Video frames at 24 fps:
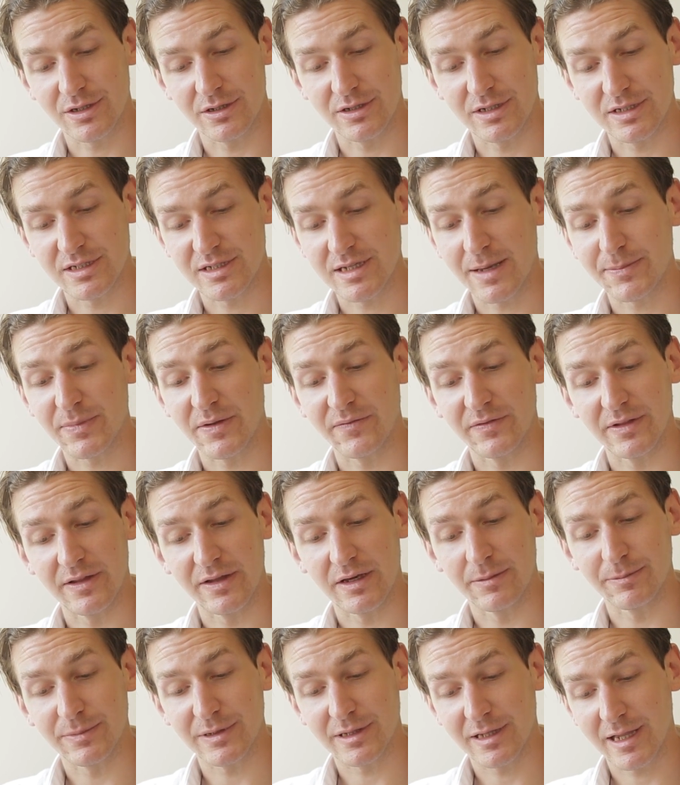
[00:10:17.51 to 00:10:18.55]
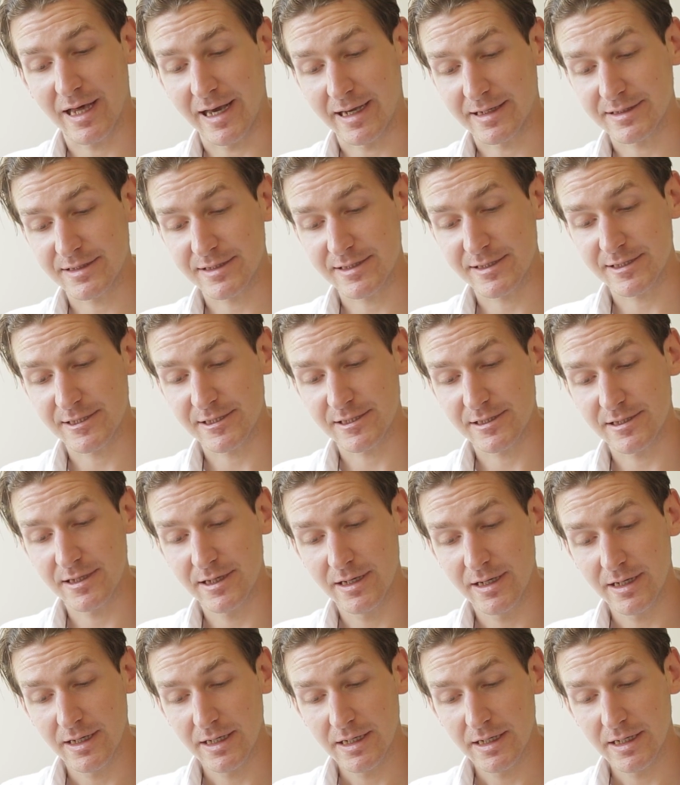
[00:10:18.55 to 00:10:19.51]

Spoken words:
are deceptively complex.